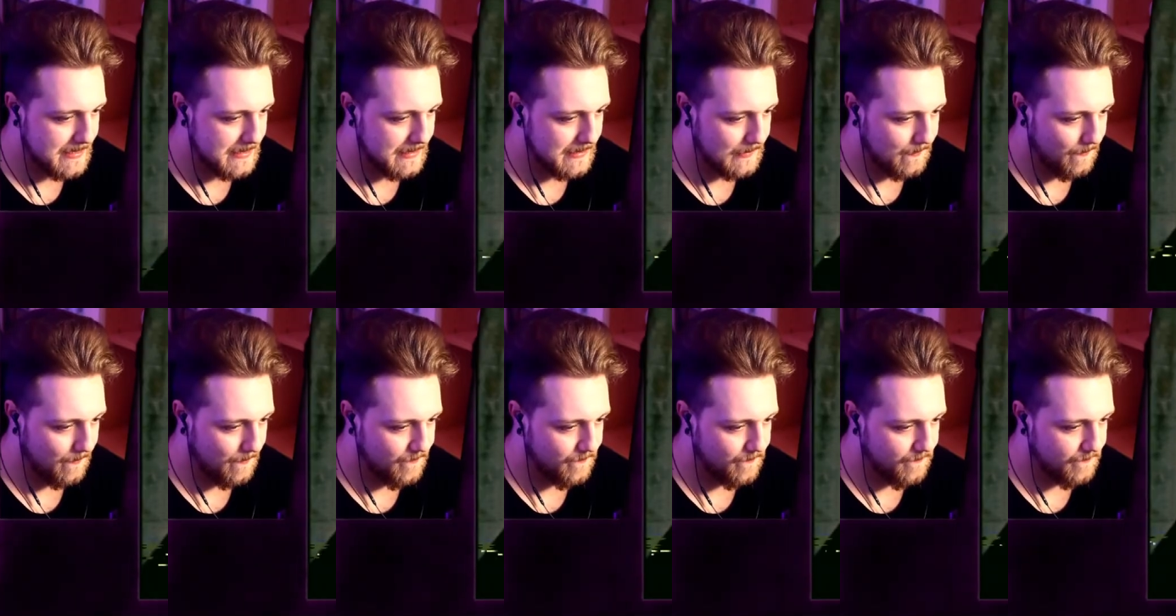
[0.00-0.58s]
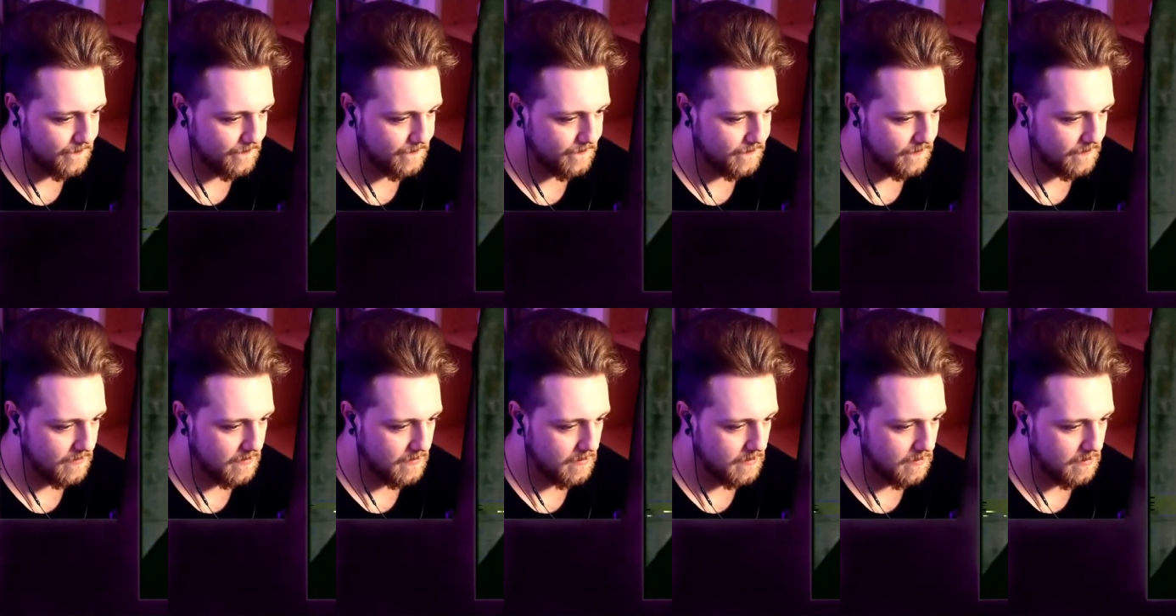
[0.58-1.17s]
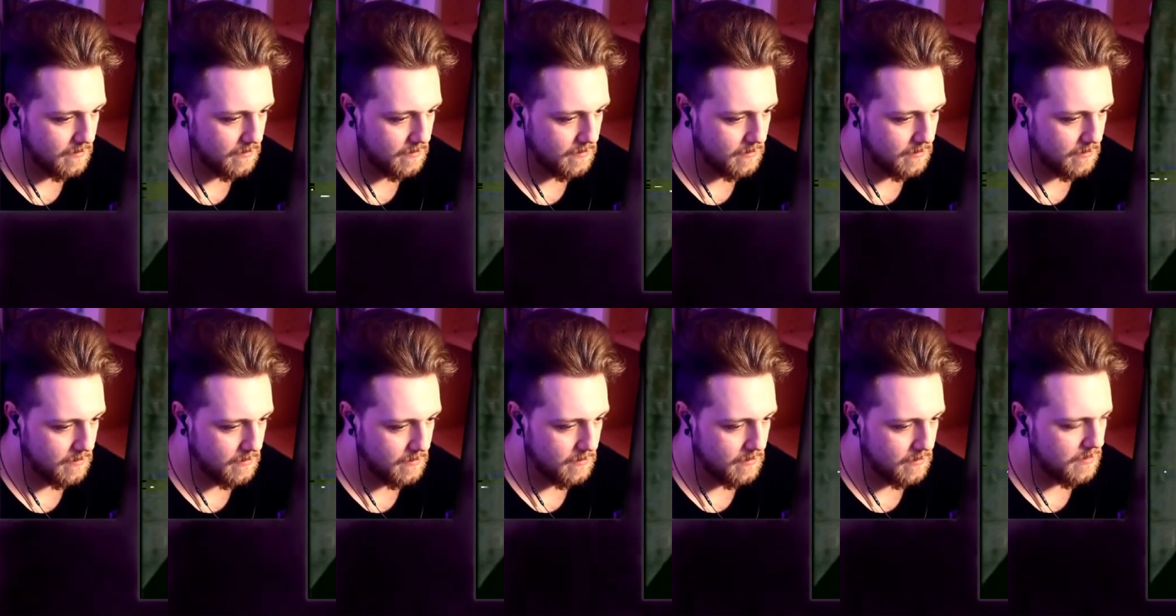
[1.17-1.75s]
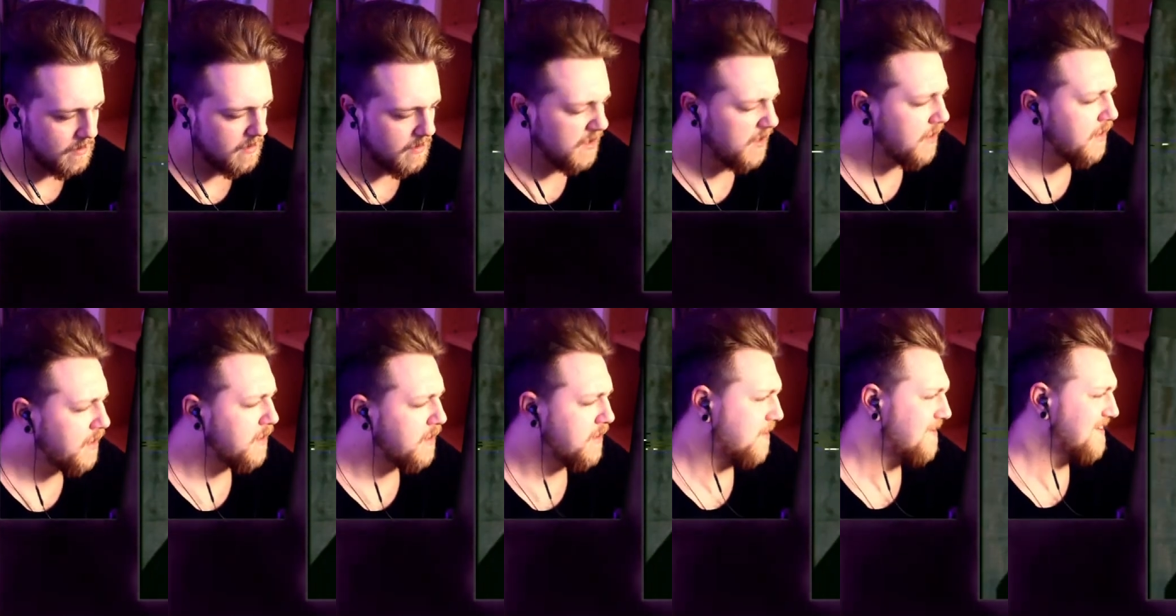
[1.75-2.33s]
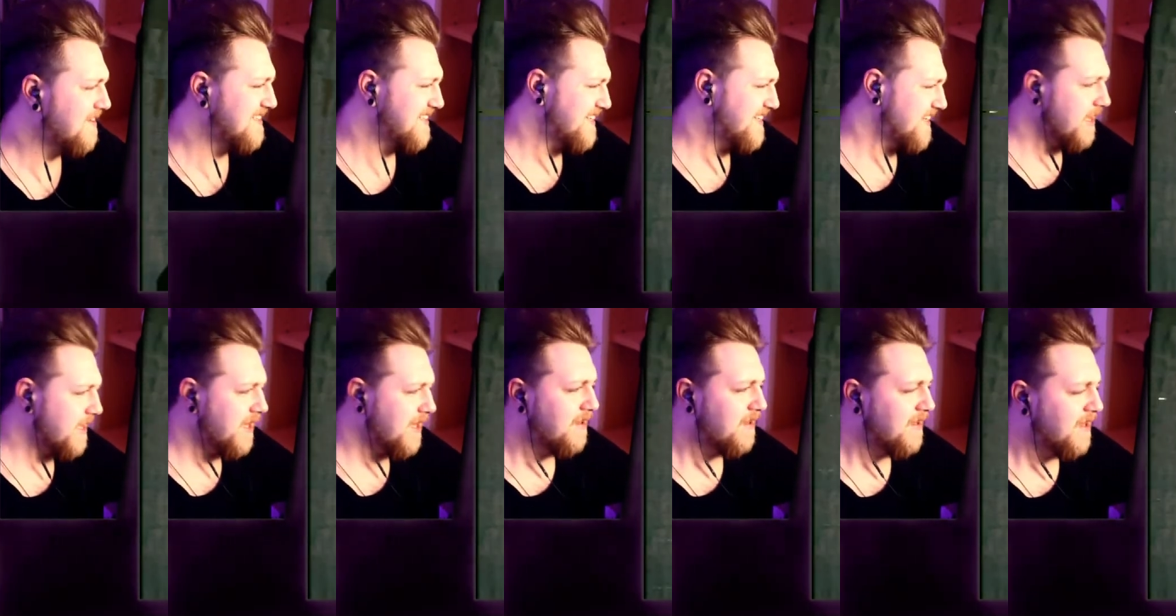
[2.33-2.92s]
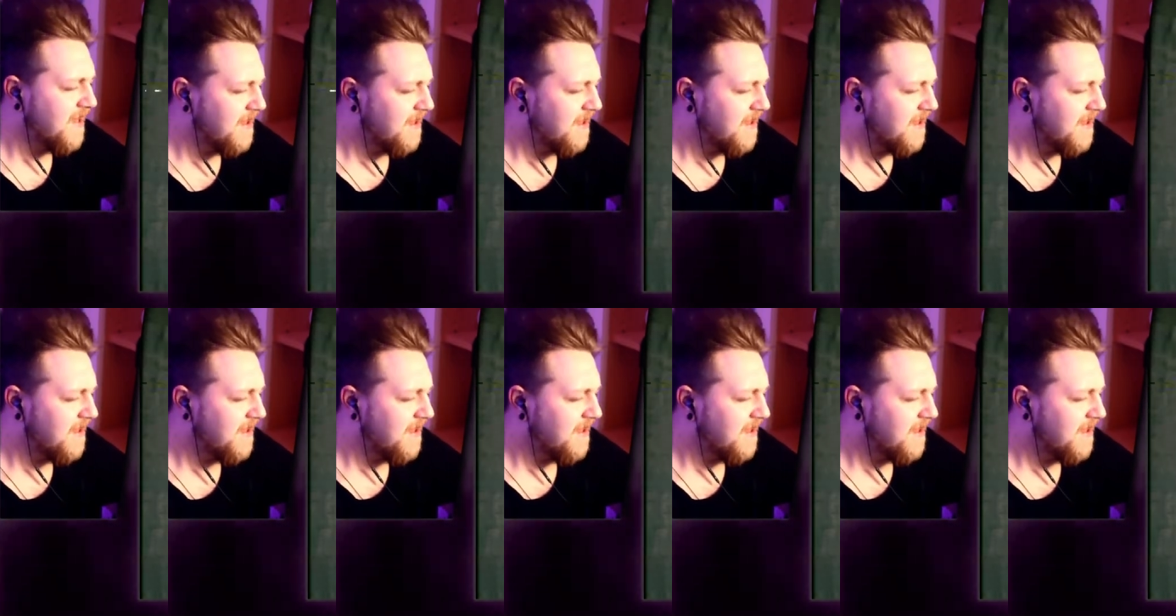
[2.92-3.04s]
May I... May I sit